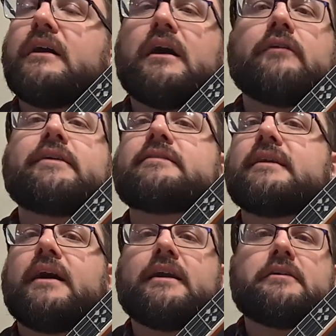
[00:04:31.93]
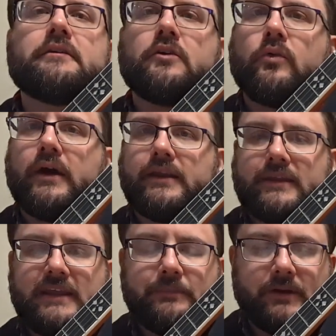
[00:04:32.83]
Obviously, I couldn't quite
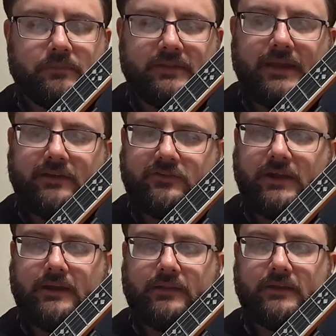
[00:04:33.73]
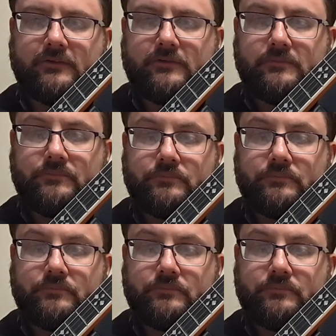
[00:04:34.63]
keep up to that challenge.